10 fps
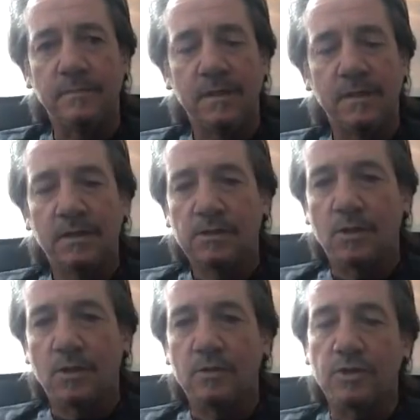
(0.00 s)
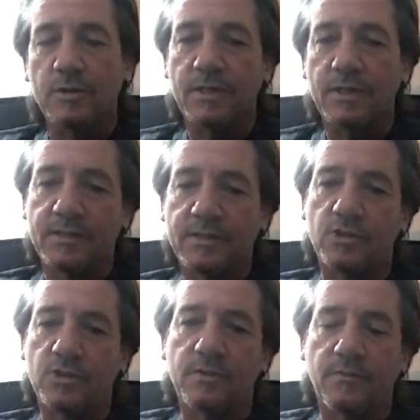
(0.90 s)
So it's just
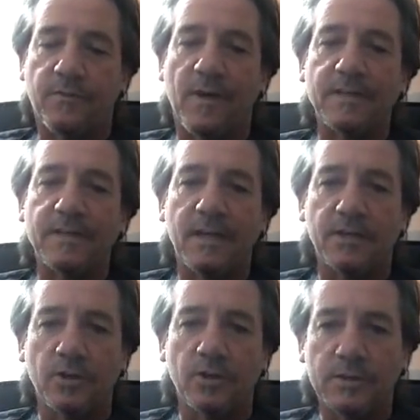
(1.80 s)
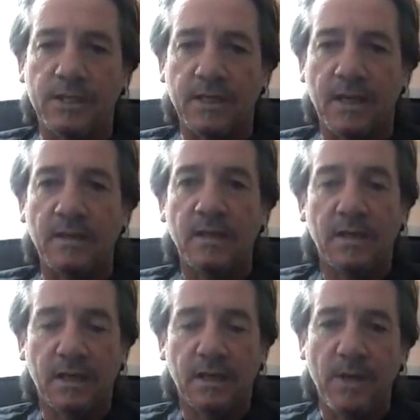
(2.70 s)
finding that unity again. He'll
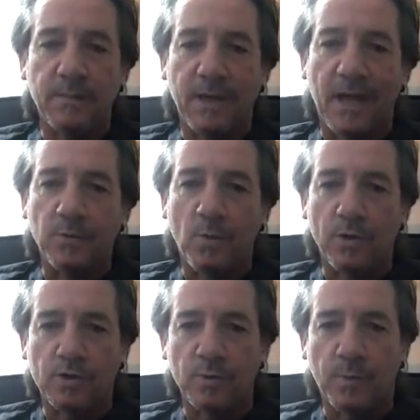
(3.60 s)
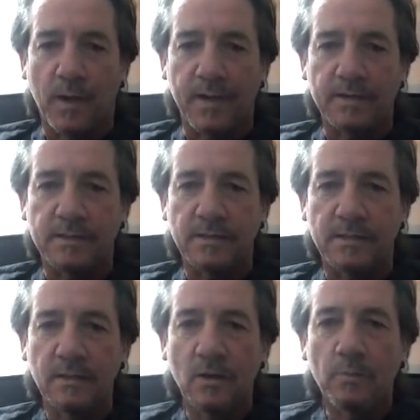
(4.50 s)
maybe add 1 or 2 players,
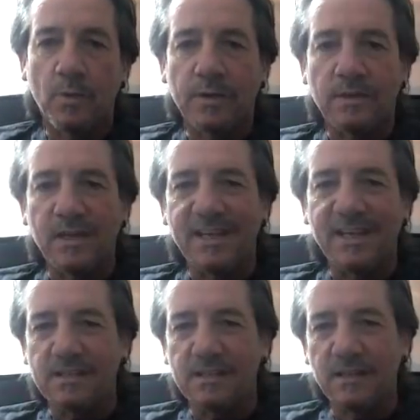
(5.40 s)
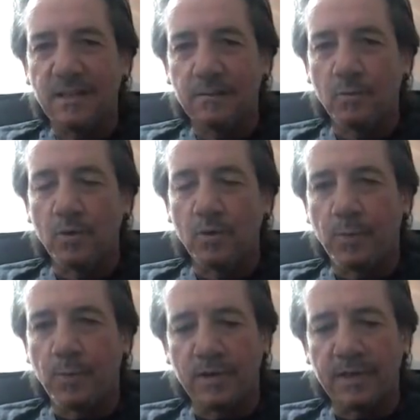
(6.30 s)
but I think he's more importantly
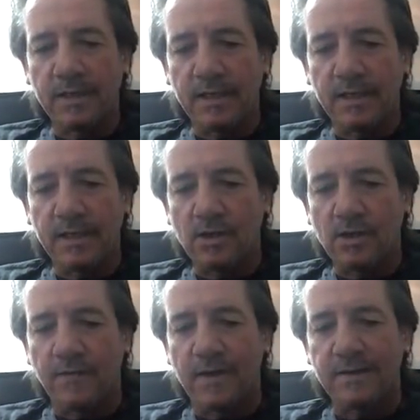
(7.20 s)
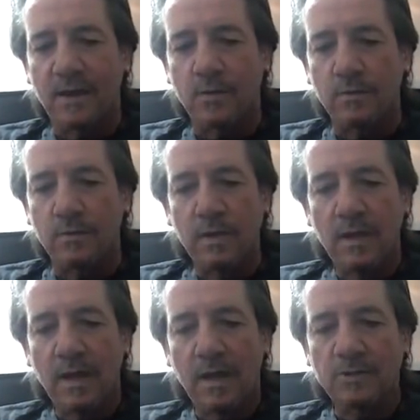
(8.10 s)
he's got to find out how to
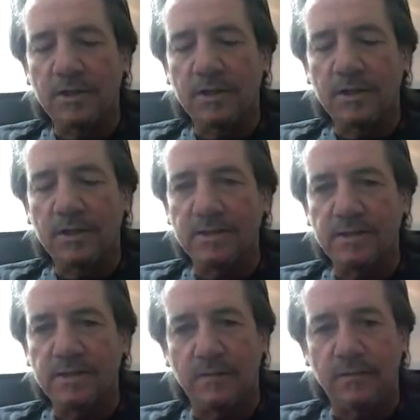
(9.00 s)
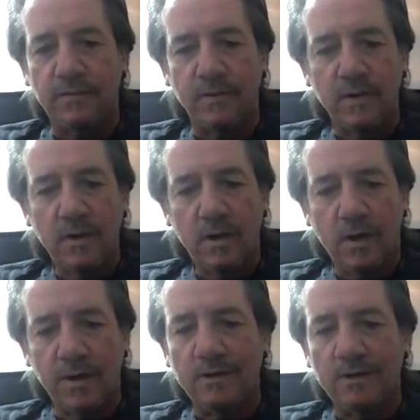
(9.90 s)
get the best out of
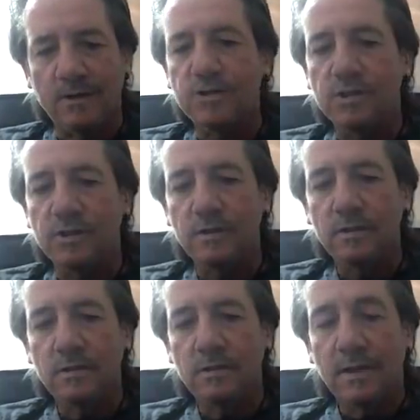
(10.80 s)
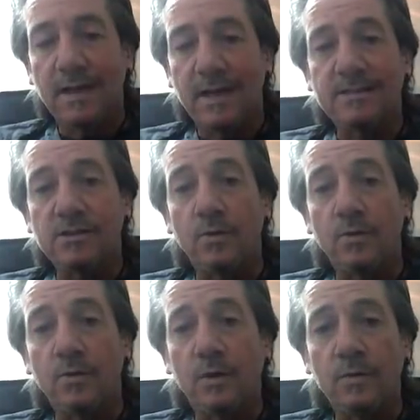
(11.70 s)
Arnautovic, Antonio,
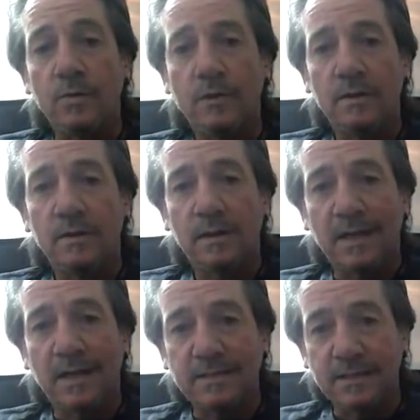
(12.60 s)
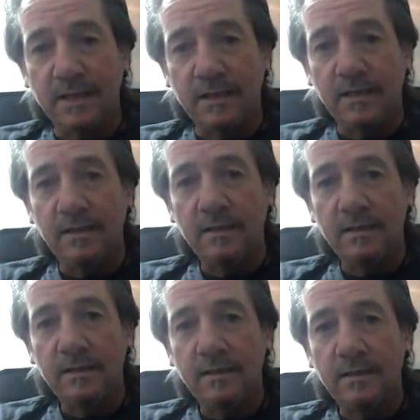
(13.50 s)
Lanzini,
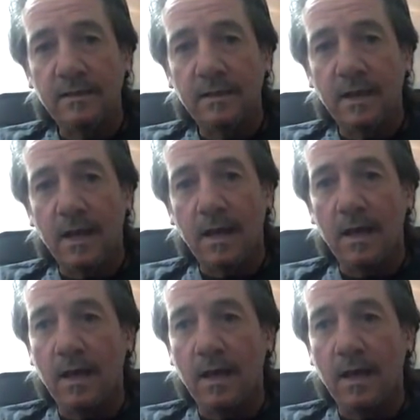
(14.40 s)
and